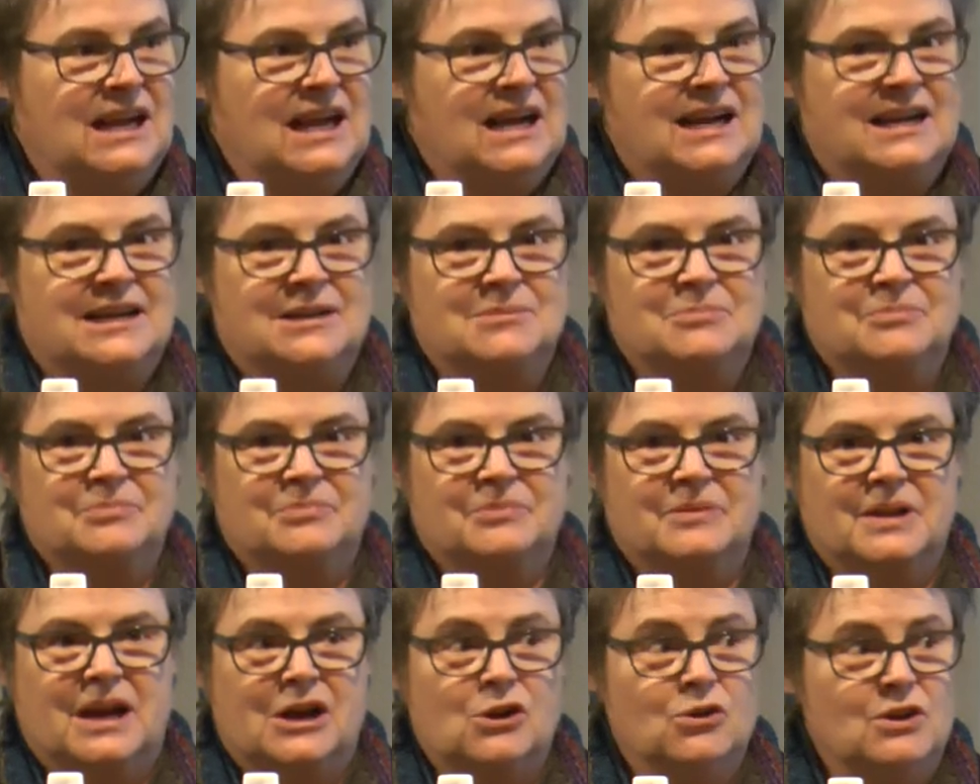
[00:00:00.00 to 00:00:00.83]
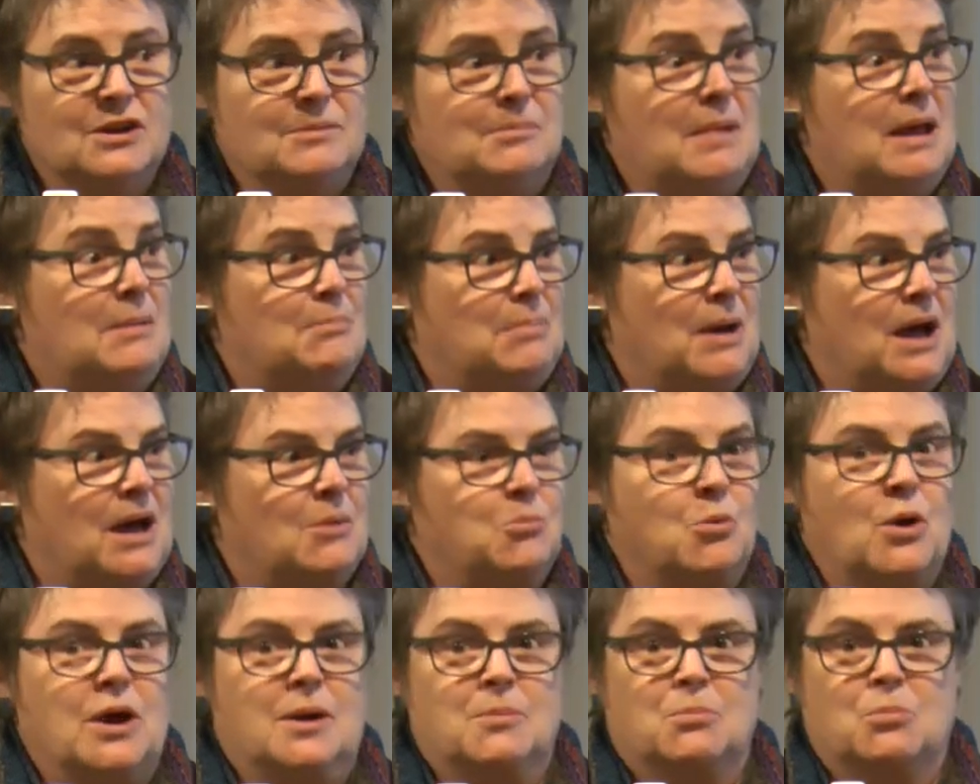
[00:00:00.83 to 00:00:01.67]
Um, I only met
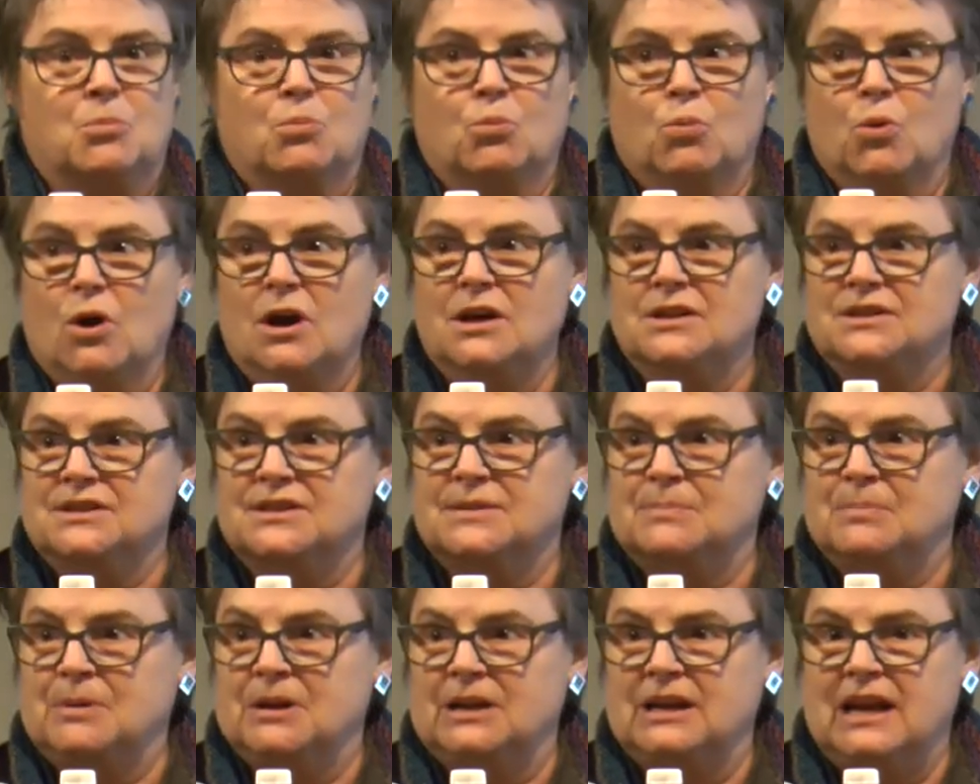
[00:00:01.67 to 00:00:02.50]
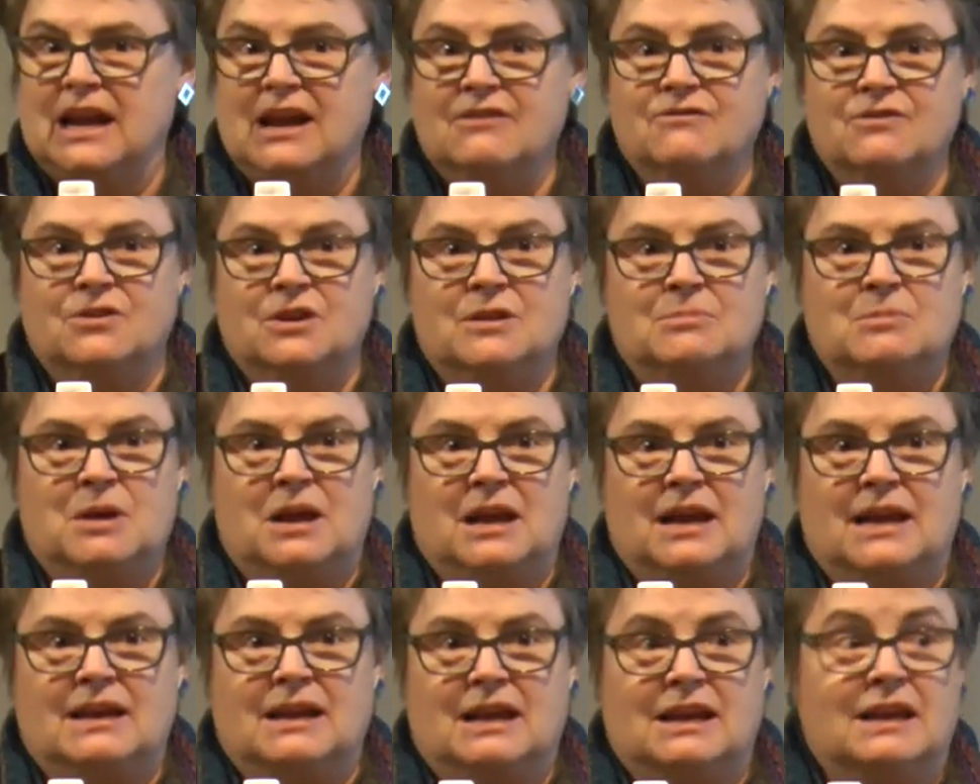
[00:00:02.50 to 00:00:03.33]
Bob Webb once, but every
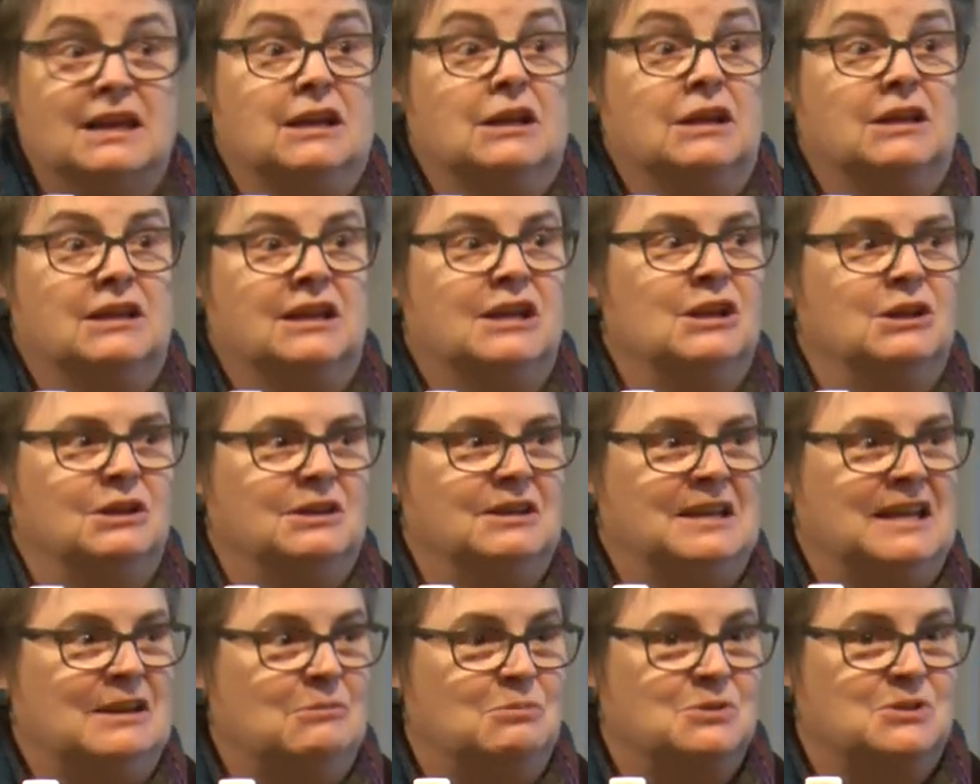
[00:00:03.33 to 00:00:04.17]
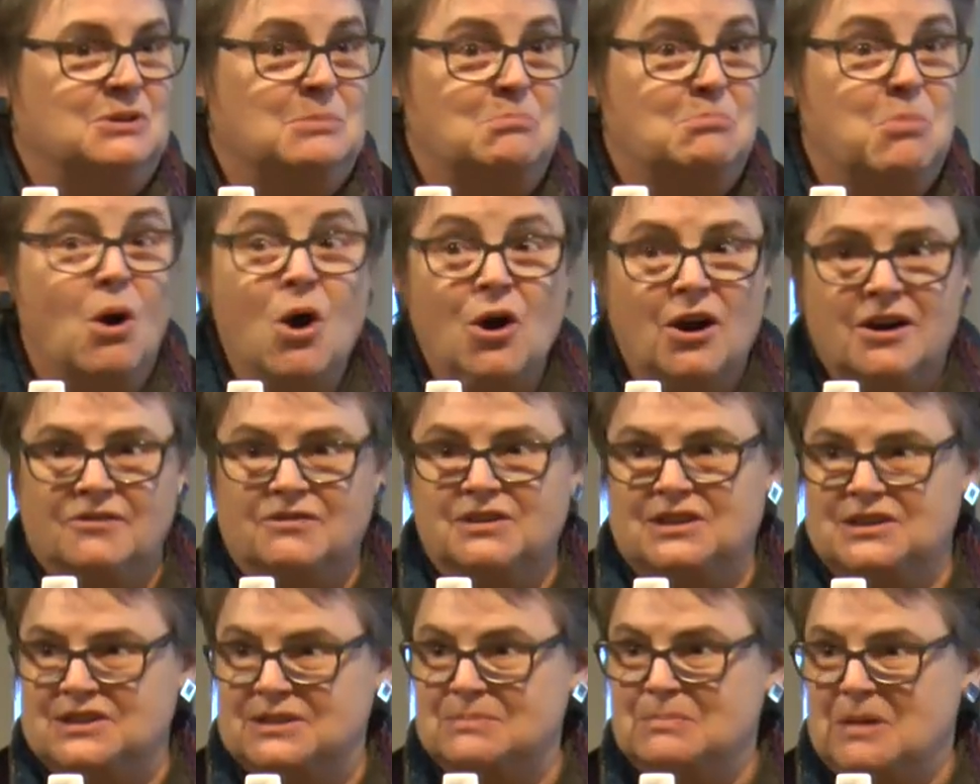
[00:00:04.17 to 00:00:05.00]
uh, he, he was a
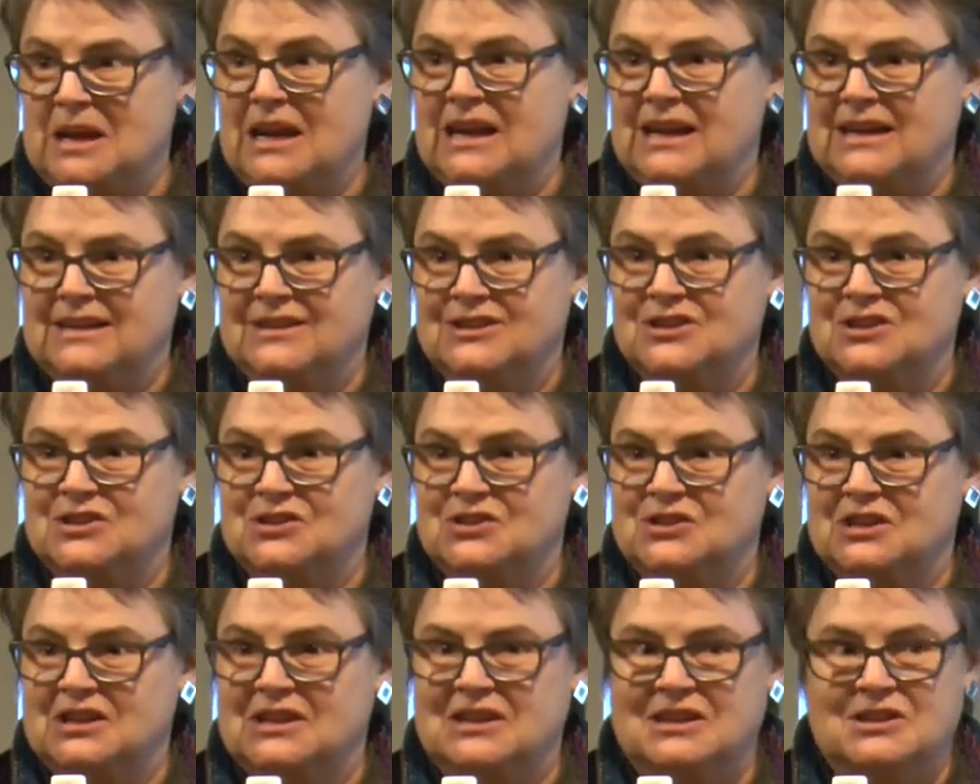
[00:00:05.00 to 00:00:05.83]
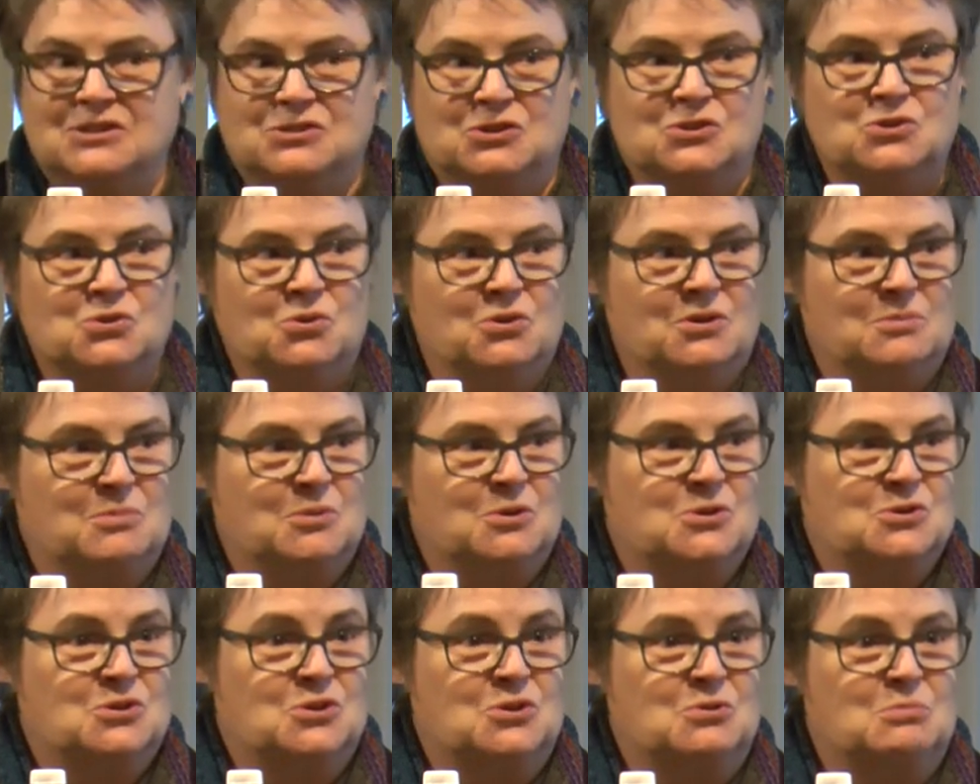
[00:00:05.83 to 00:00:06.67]
marvelous man. Just uh, he's the sort of
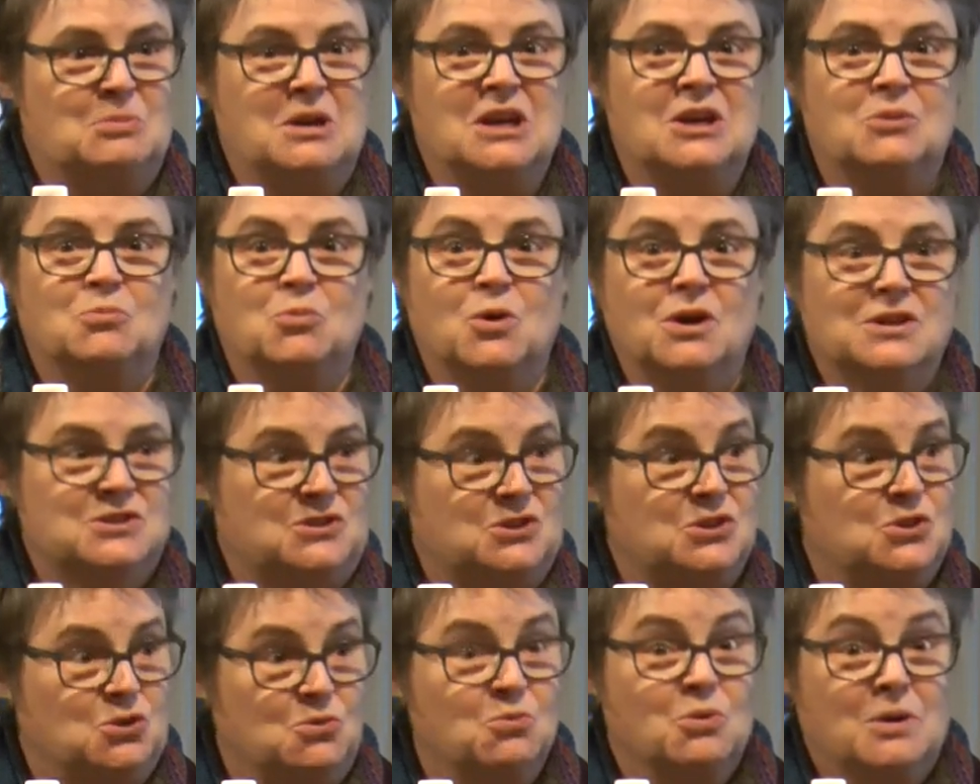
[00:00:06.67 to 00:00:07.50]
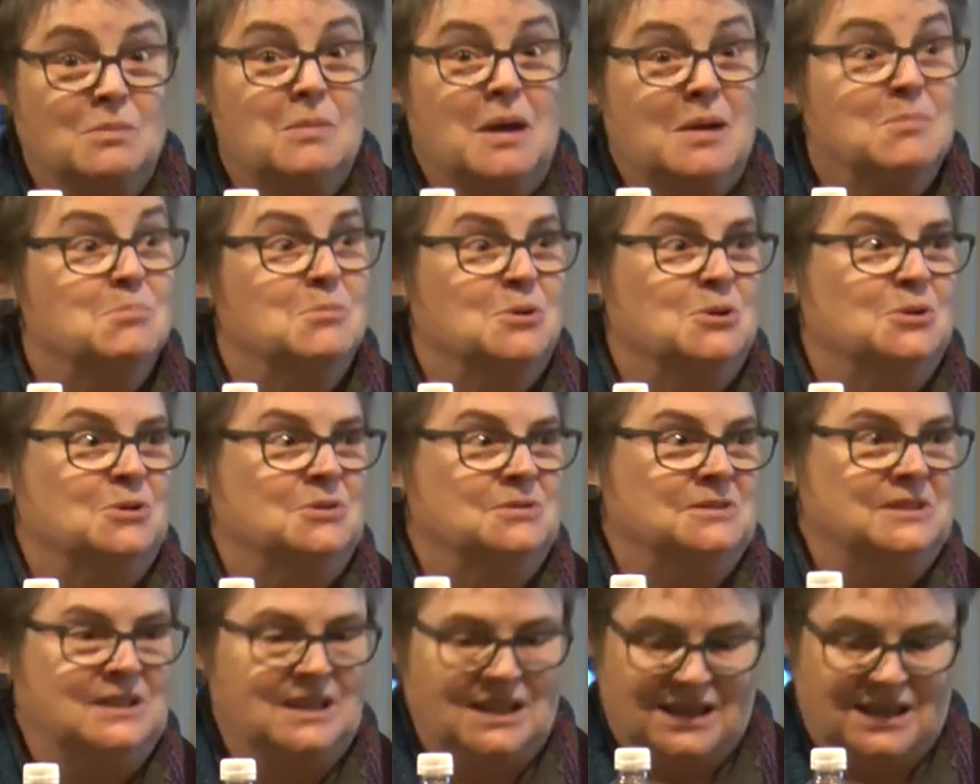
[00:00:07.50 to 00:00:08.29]
person you meet him once and you remember.